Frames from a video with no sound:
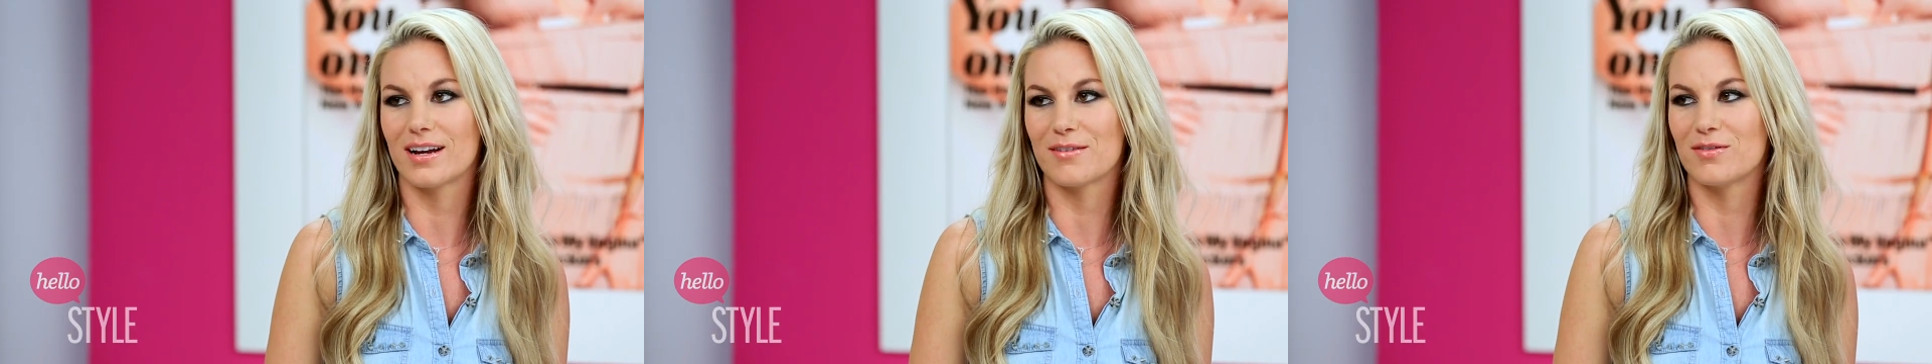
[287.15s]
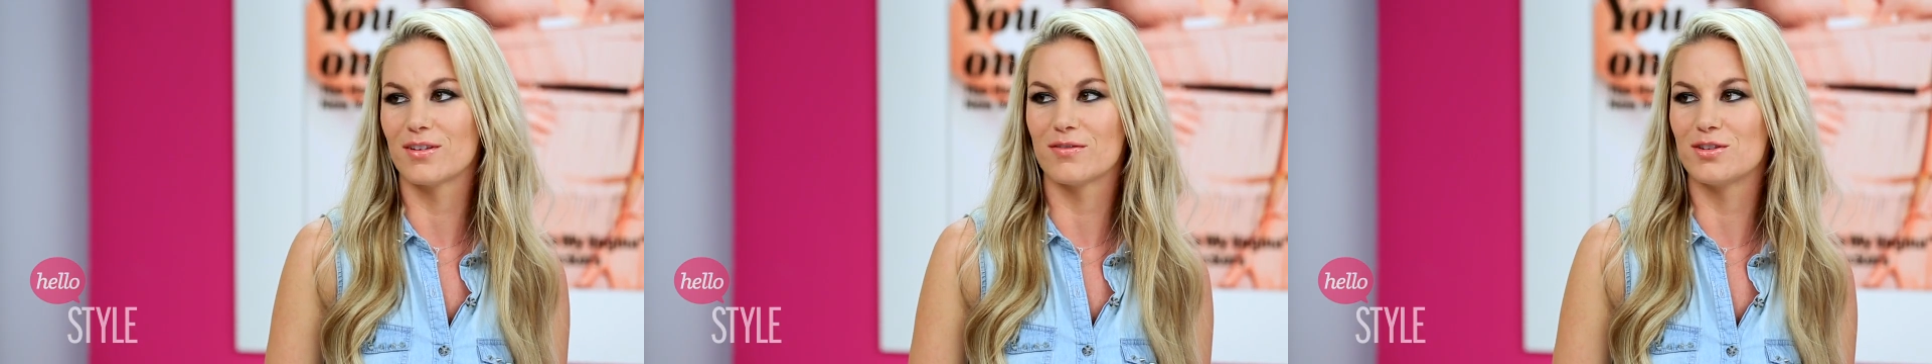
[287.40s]
I
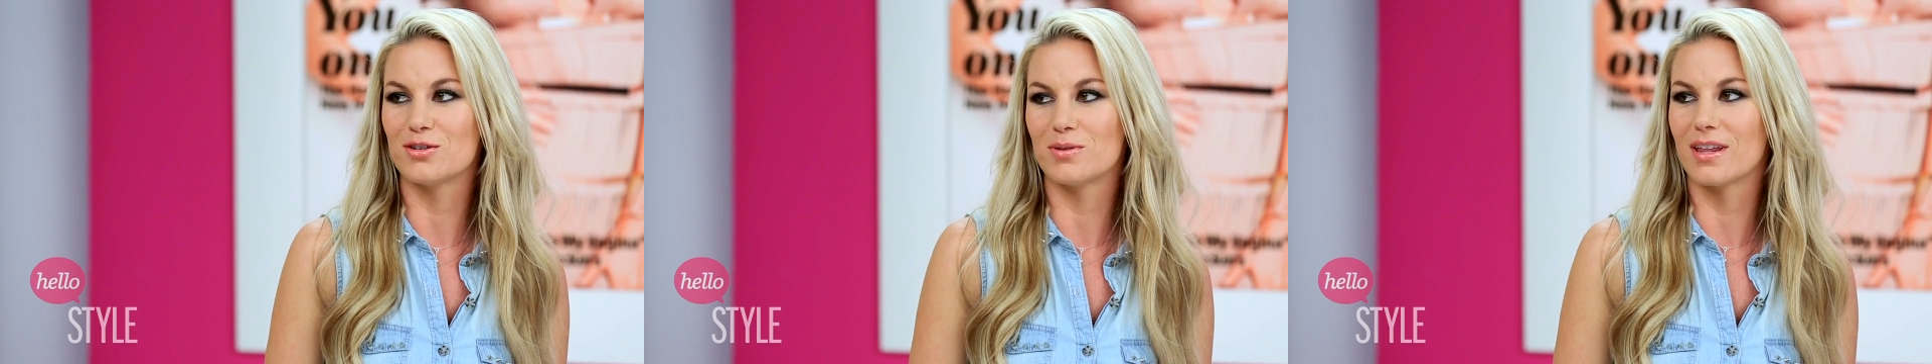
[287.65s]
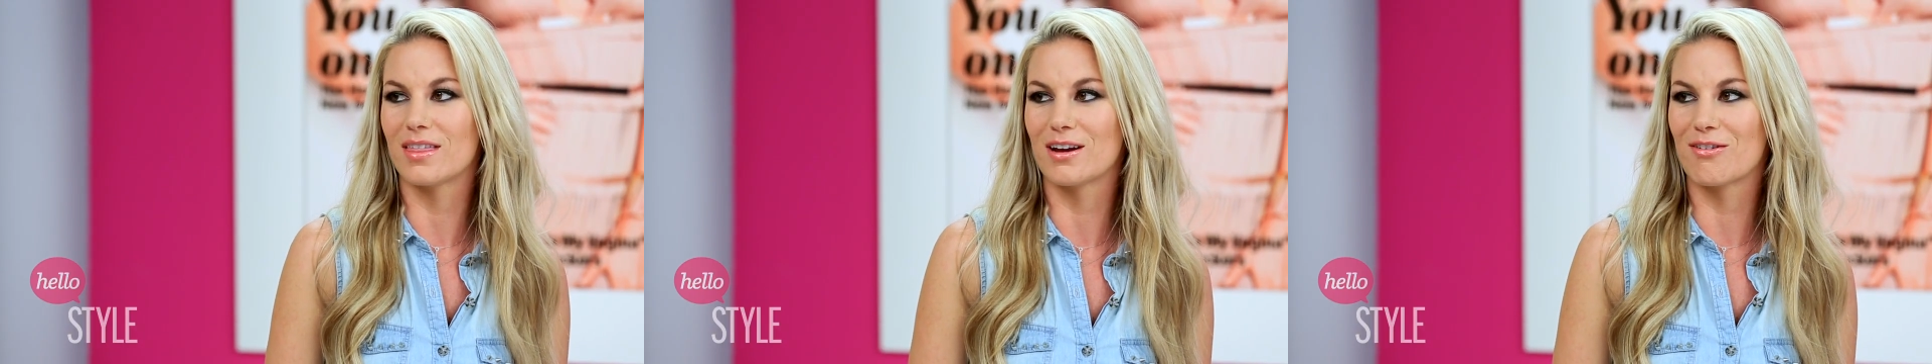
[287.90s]
feel if you do
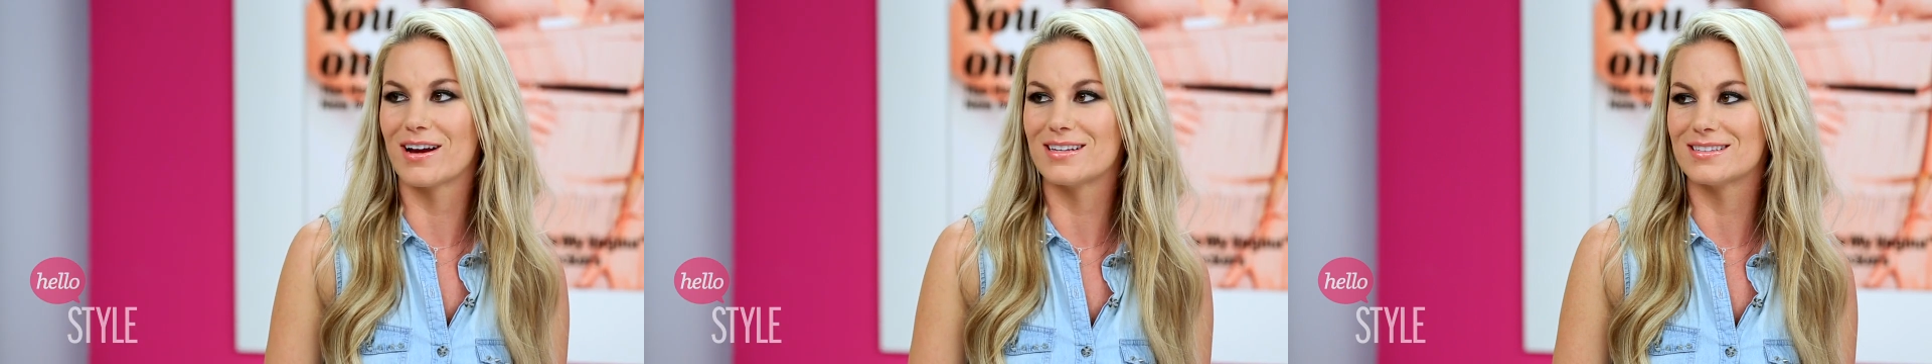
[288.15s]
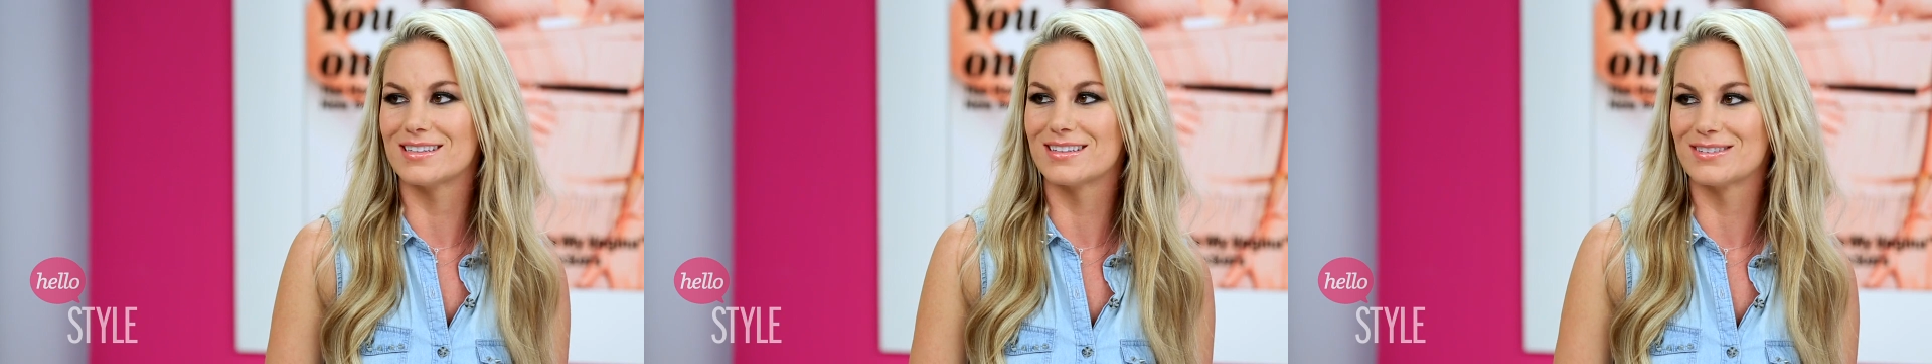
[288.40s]
anything
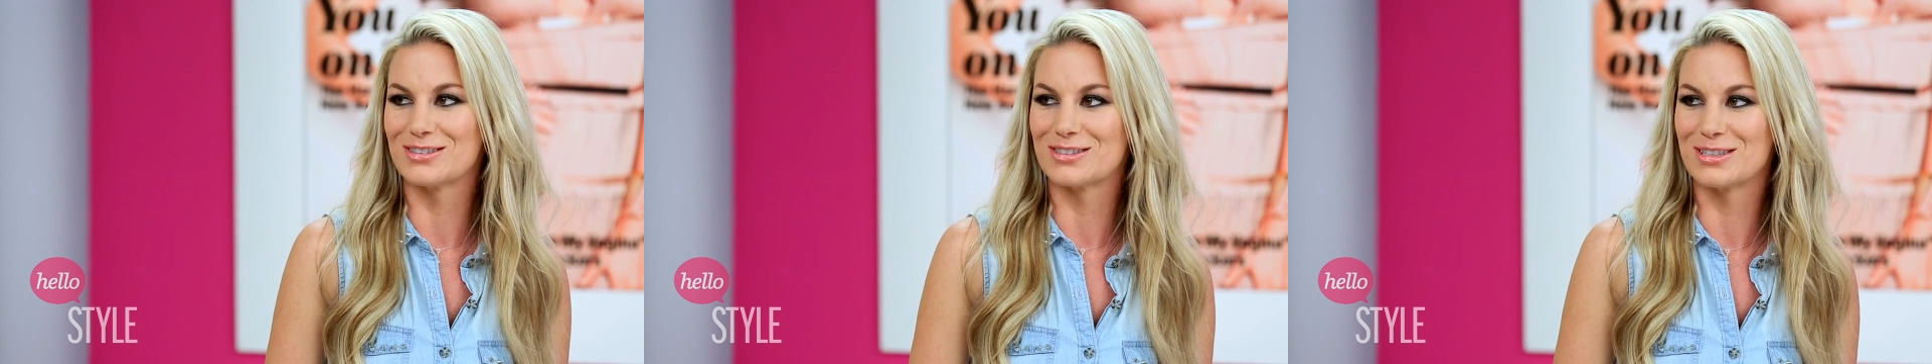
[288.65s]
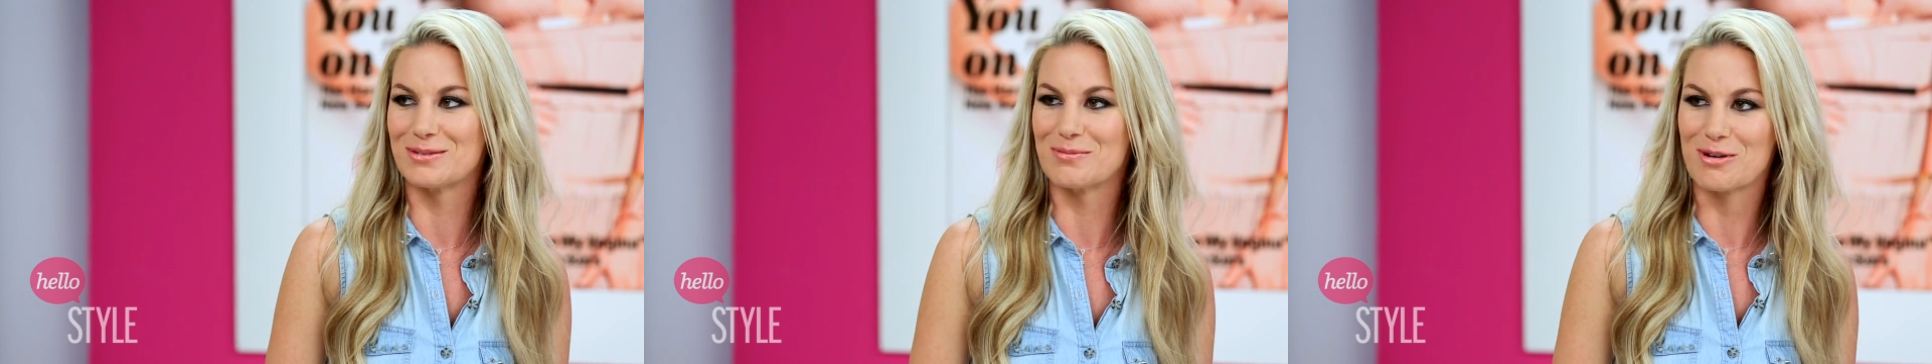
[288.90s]
crazy, they're just
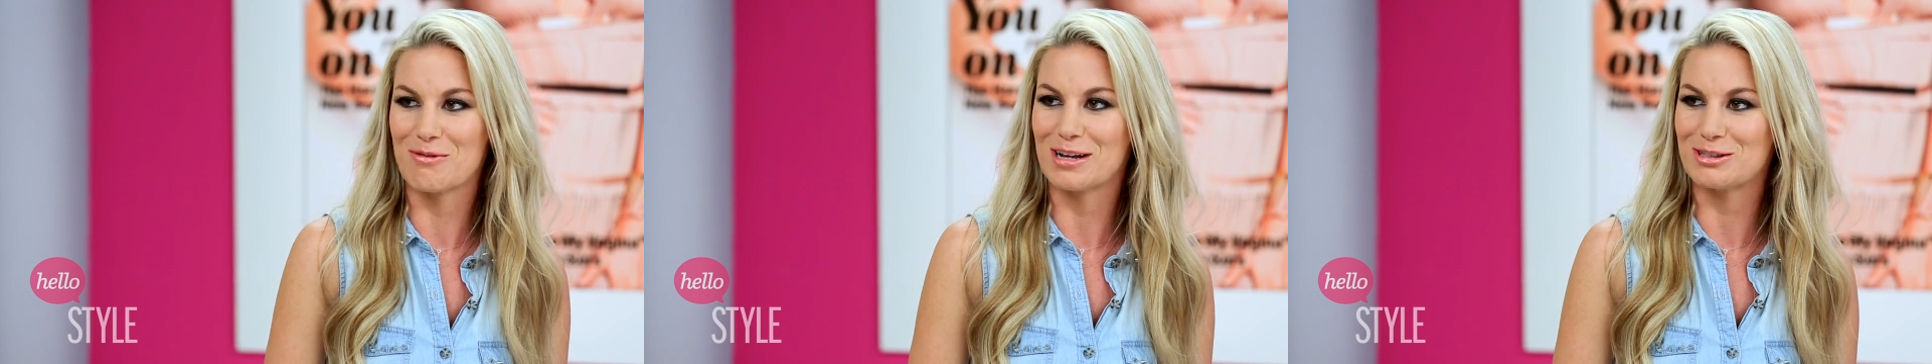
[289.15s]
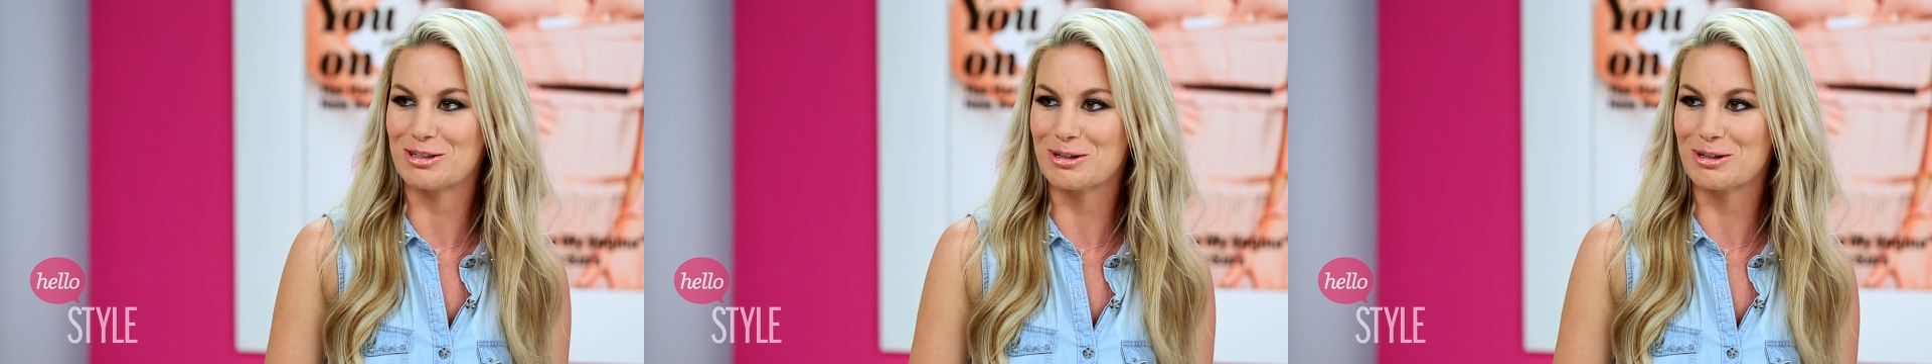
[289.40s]
going to arrest you.